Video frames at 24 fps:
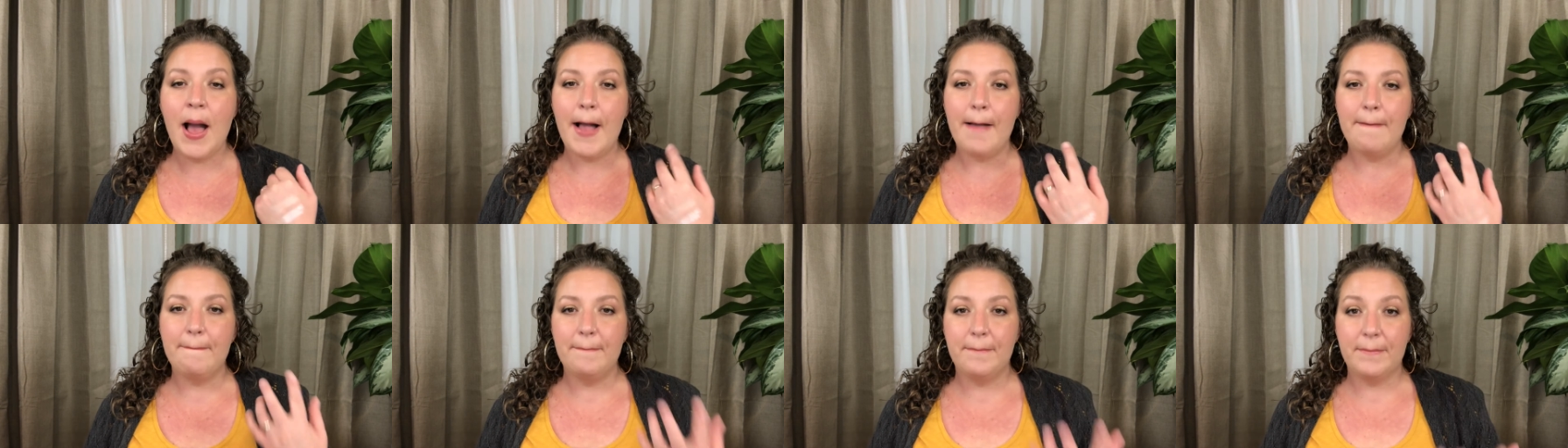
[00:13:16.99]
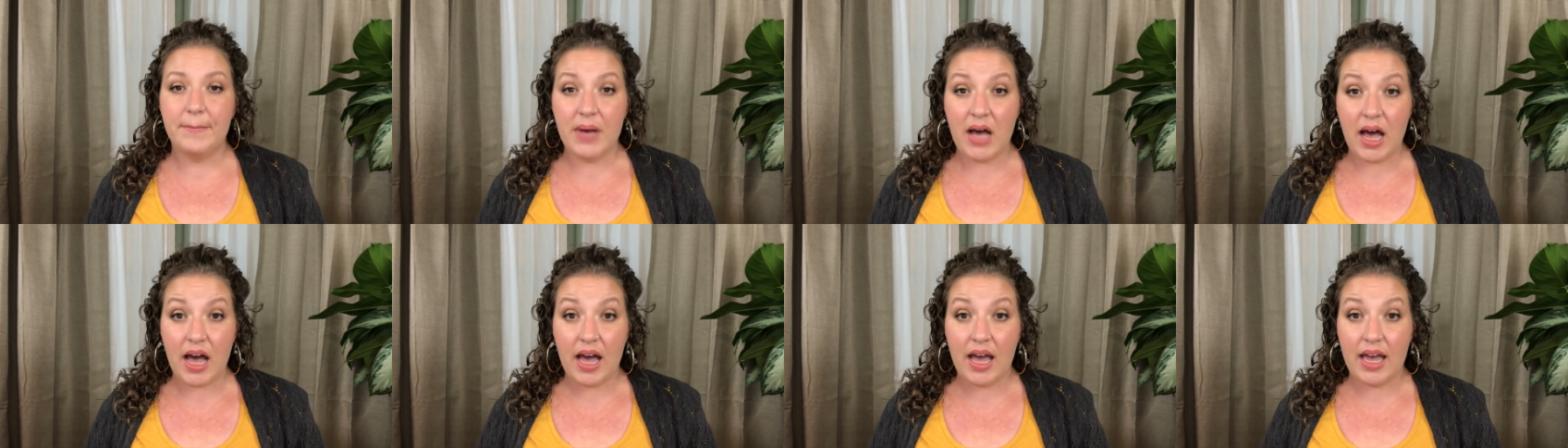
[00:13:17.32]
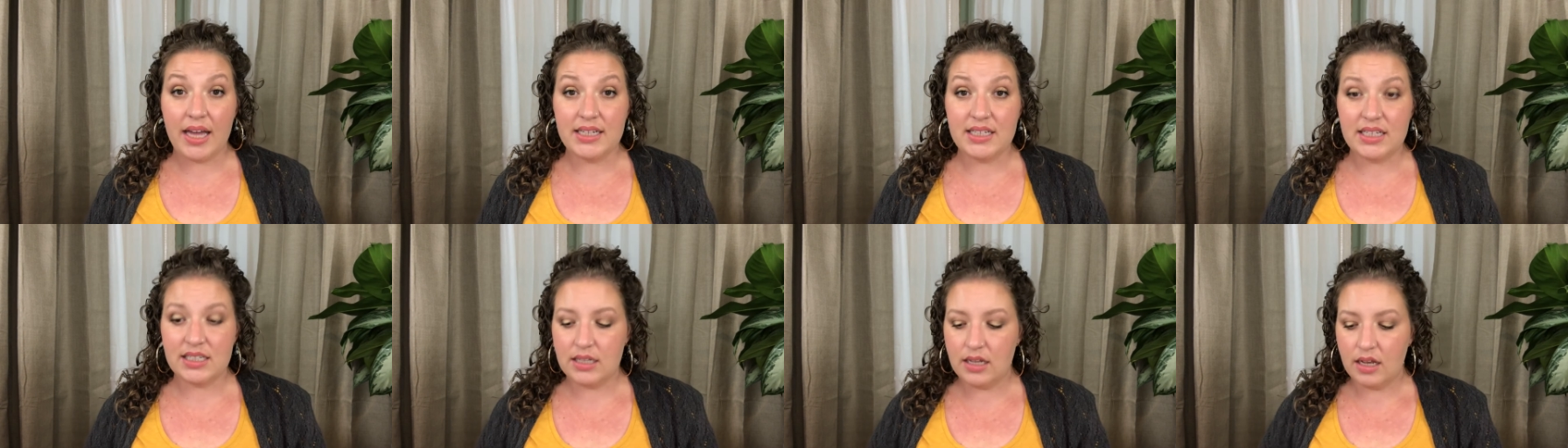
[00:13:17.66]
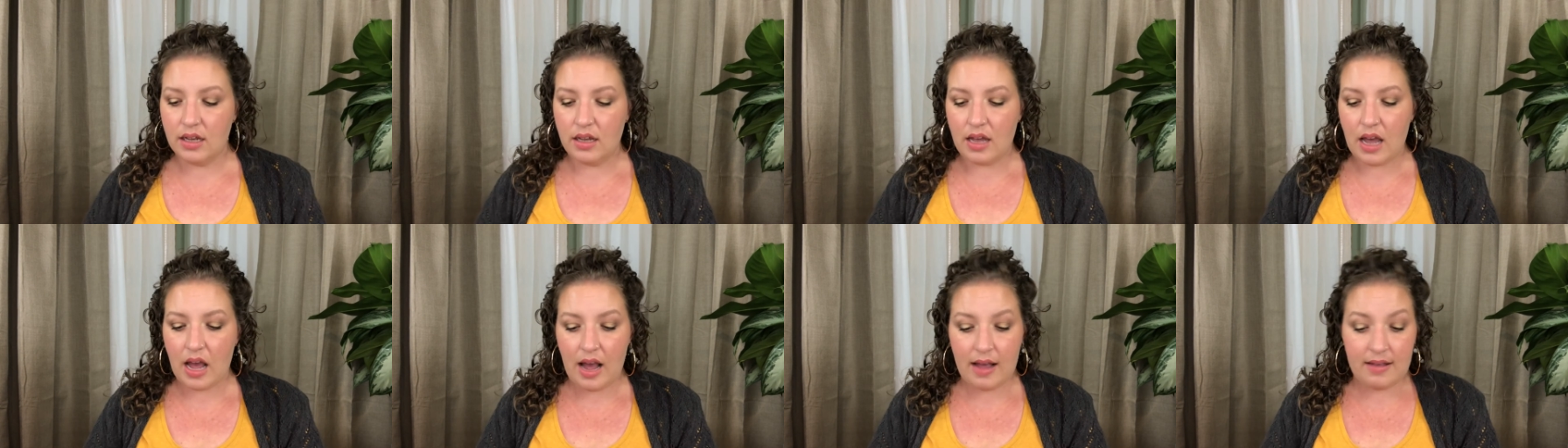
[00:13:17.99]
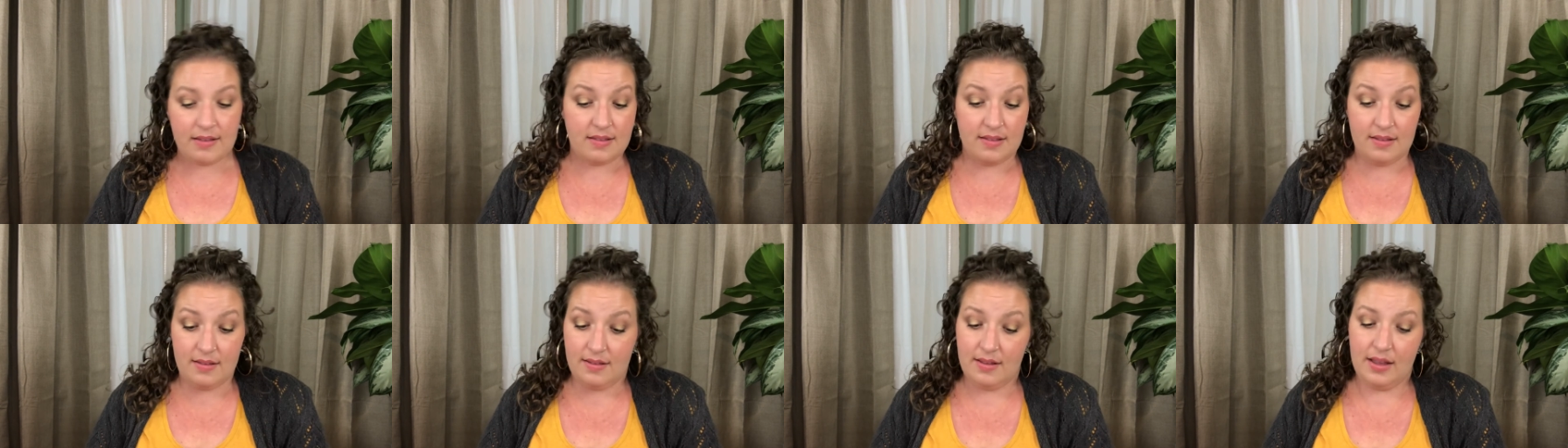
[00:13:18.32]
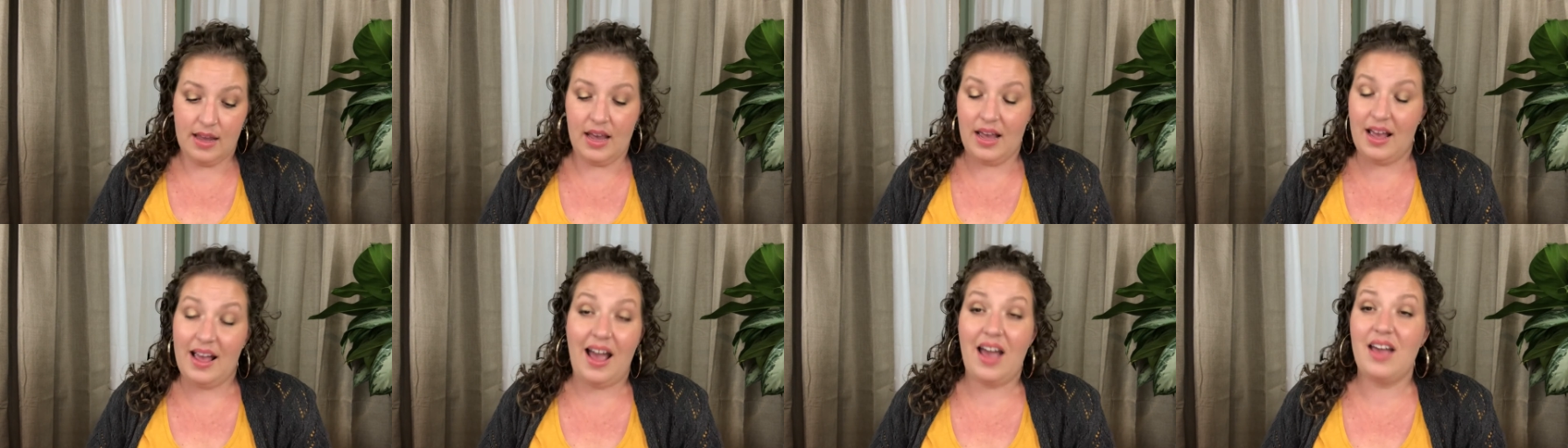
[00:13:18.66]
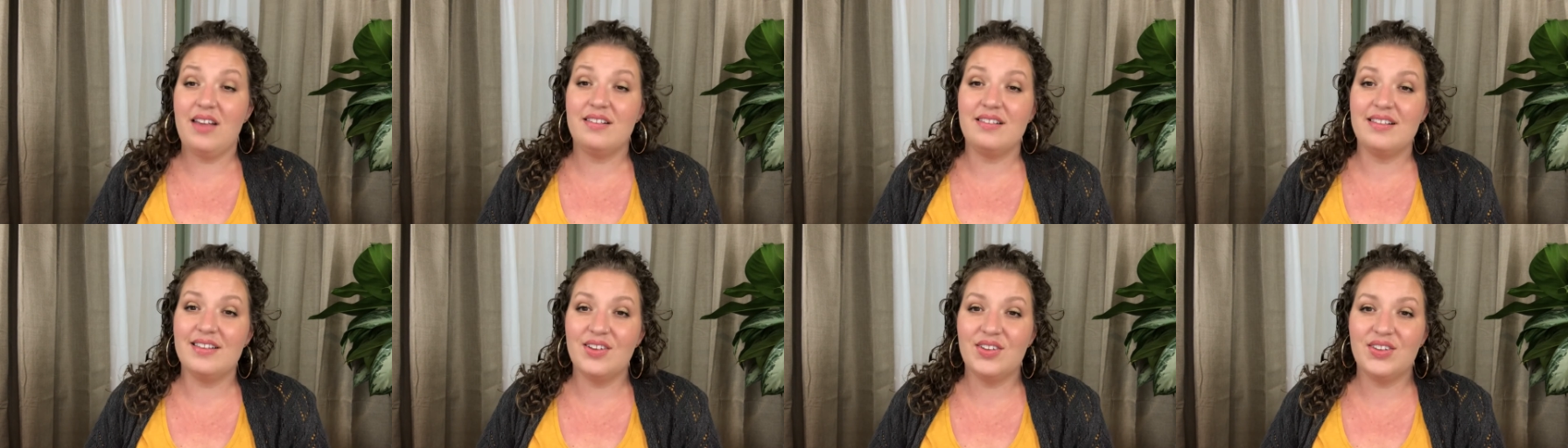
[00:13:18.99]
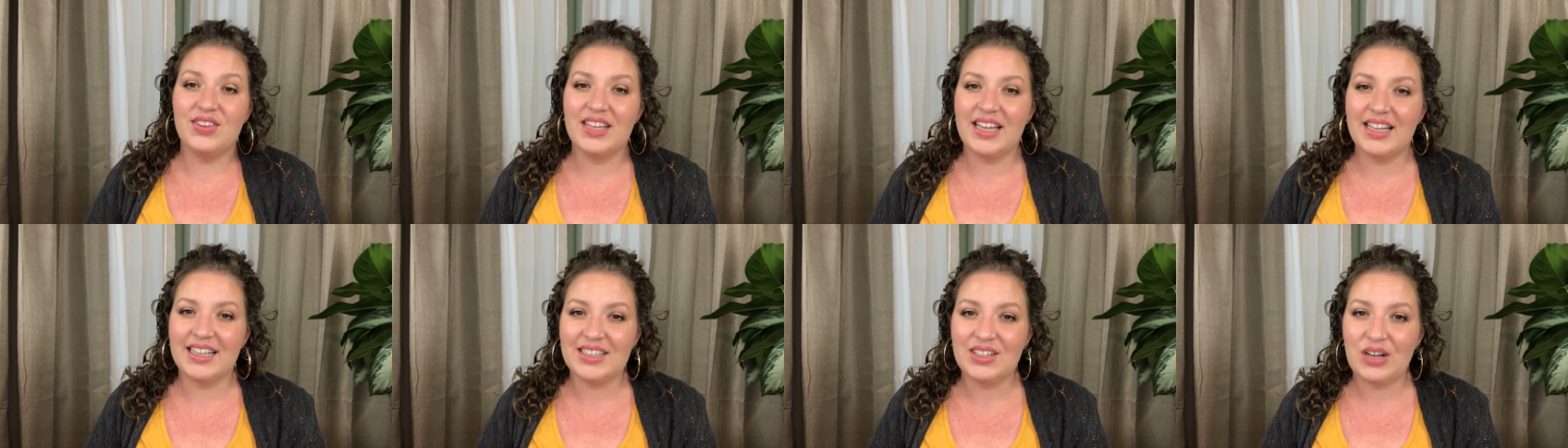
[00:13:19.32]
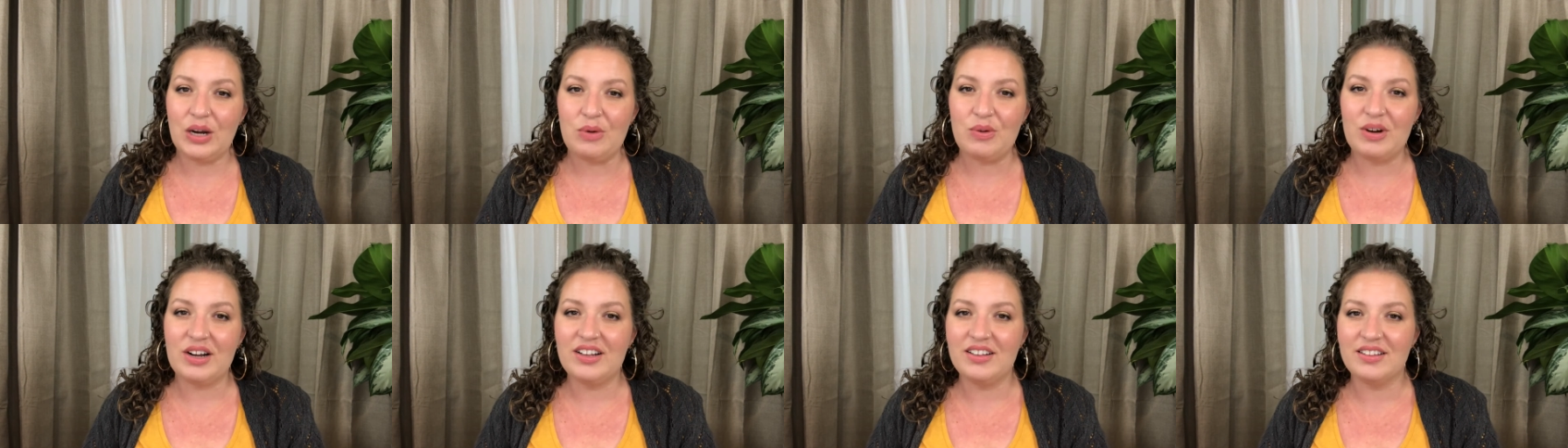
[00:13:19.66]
but I, st I still think they're worth